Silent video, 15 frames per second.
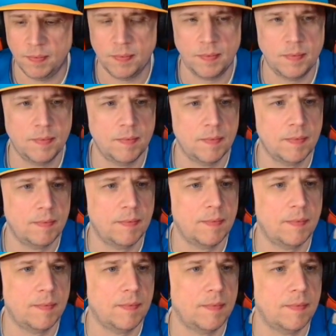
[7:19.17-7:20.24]

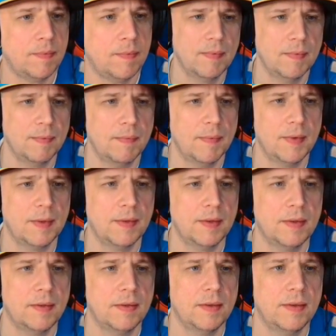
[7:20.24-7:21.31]

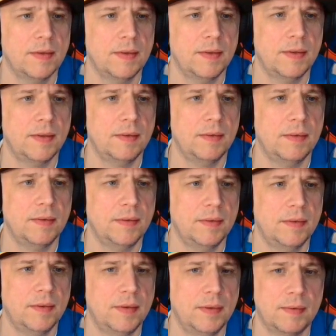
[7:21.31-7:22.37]

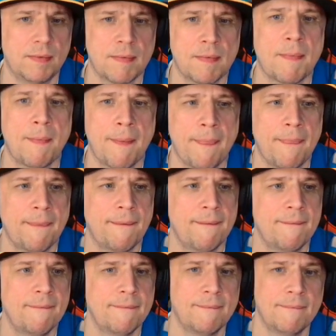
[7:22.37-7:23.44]
The person shown says nothing.